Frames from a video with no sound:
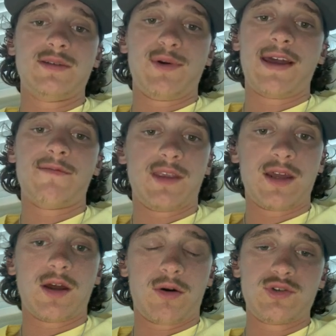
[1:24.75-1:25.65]
We have
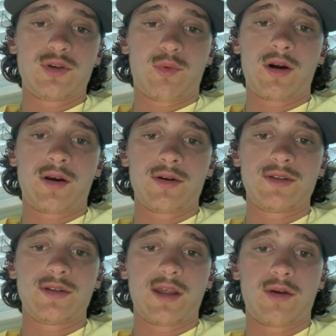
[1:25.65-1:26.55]
10 OSHA
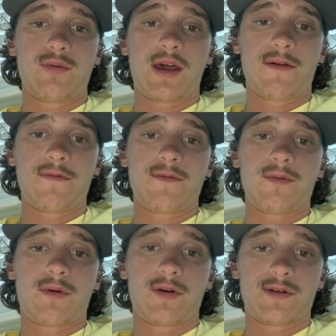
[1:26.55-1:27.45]
workers that who have,
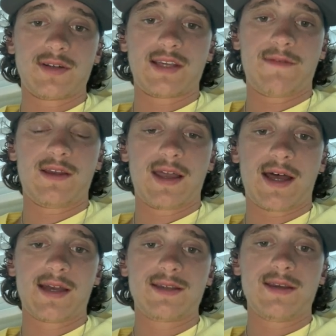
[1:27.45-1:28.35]
or, or safety
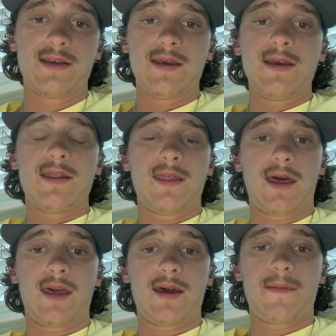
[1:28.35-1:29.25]
guys.
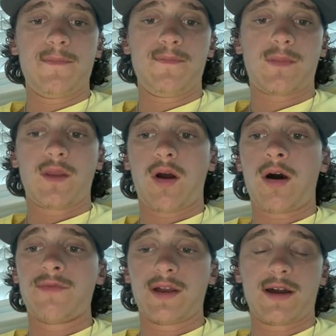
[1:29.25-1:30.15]
They um,
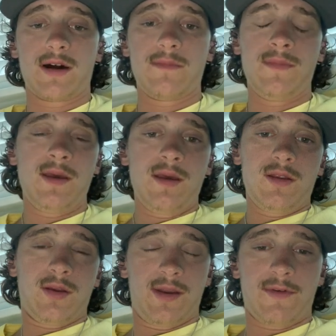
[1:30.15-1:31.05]
often come
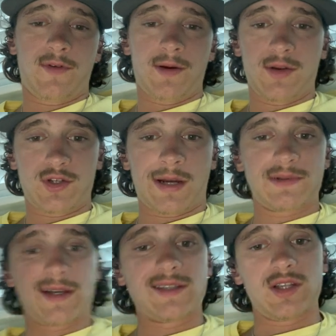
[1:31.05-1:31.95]
to different job
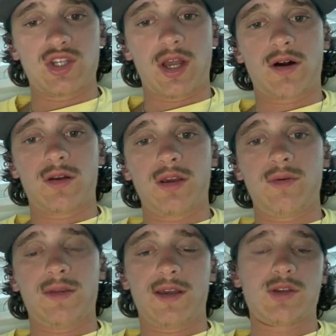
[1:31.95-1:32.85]
sites and check on
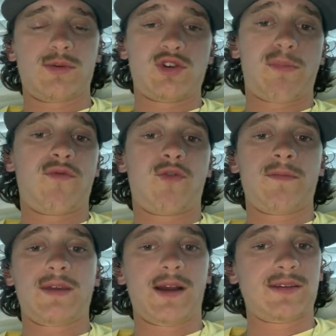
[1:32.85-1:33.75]
you, and these are the ones who
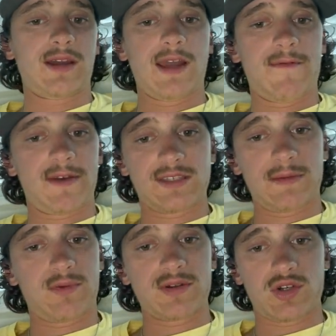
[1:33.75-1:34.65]
perform things like even as
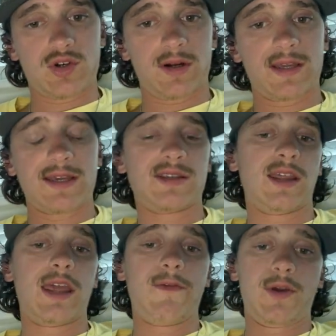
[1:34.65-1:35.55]
simple as a drug test
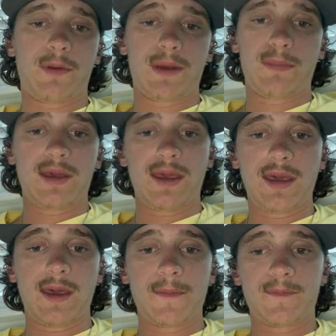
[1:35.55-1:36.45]
and give you your PPE.